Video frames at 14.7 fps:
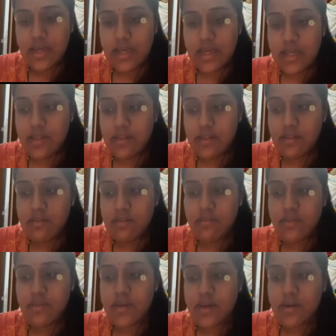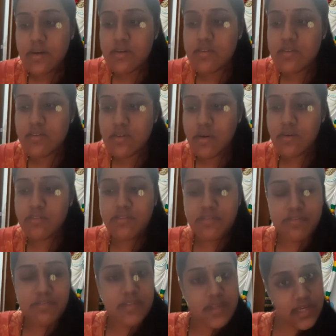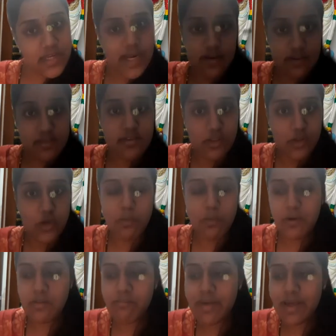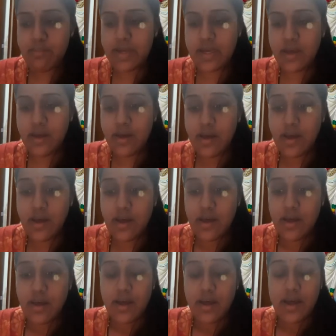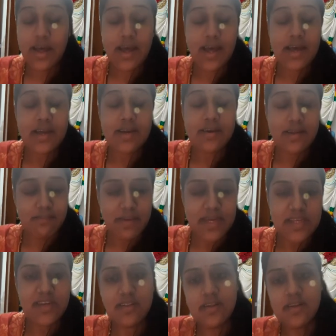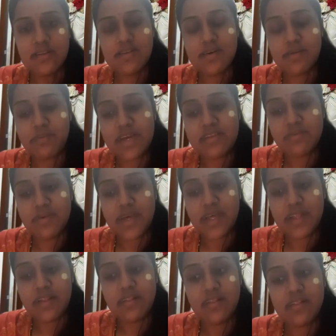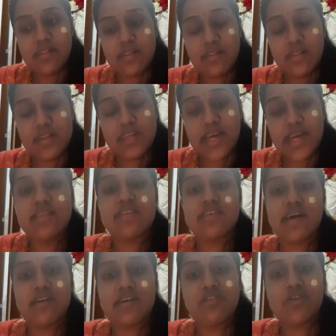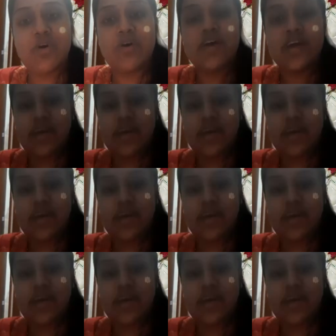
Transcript: in the ears of the child. It's a newborn baby. And imagine his surprise when the child starts talking.